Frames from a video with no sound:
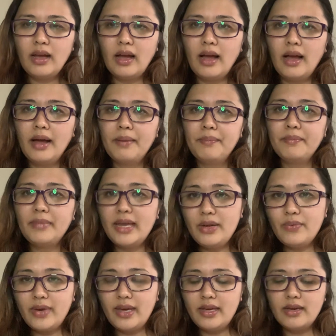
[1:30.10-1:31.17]

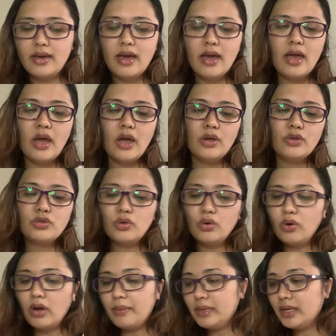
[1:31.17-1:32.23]
Anyway,
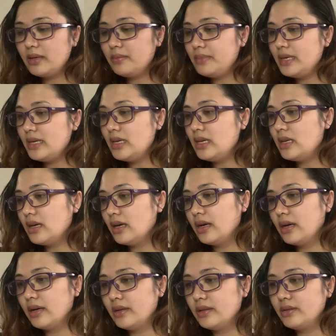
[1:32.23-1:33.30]
so I'm gonna be
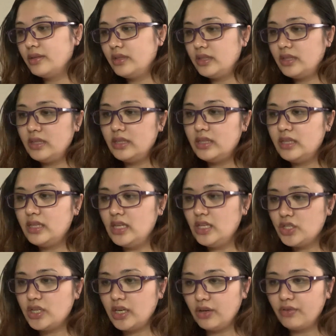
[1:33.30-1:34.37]

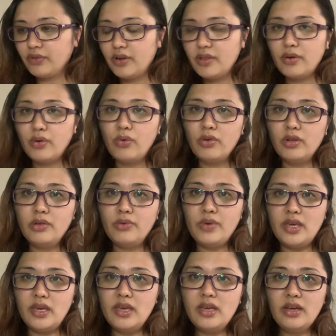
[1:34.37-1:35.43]
teaching for the whole
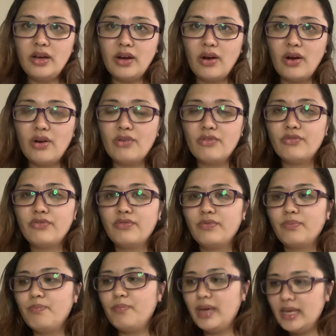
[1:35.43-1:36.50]
week
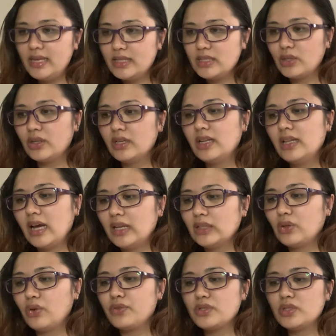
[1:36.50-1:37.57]
based on a lot
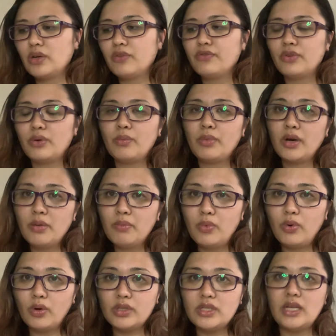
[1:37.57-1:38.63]
of stuff from her
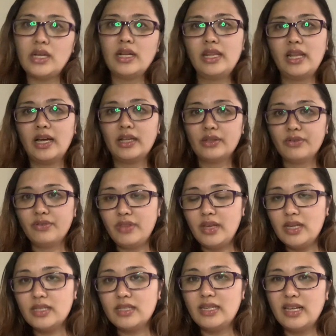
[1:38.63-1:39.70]
books and a lot of
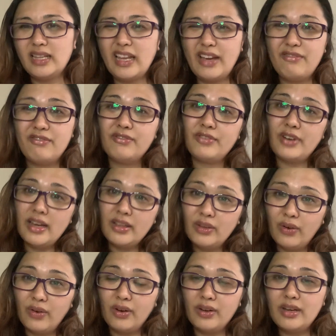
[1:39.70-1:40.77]
things that I've read
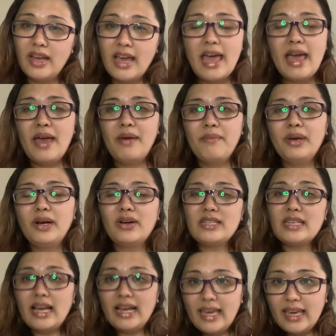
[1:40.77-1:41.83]
on, because
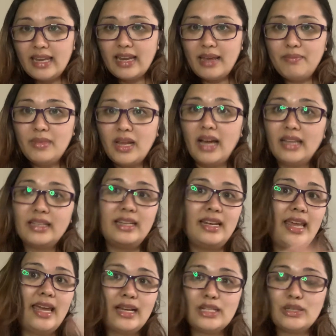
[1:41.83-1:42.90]
again, I'm not an
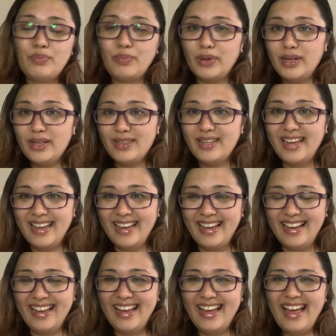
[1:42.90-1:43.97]
expert.
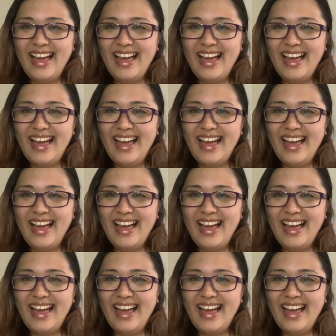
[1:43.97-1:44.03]
I